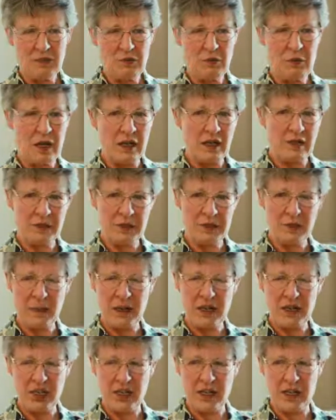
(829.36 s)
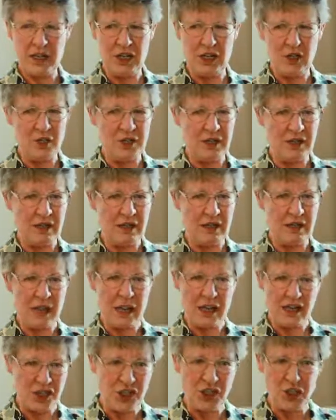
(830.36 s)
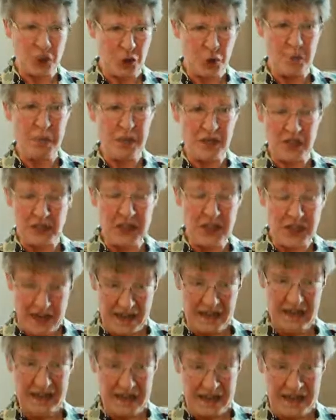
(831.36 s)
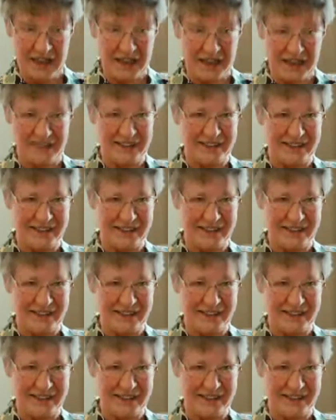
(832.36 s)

Well, especially using a stupid technique.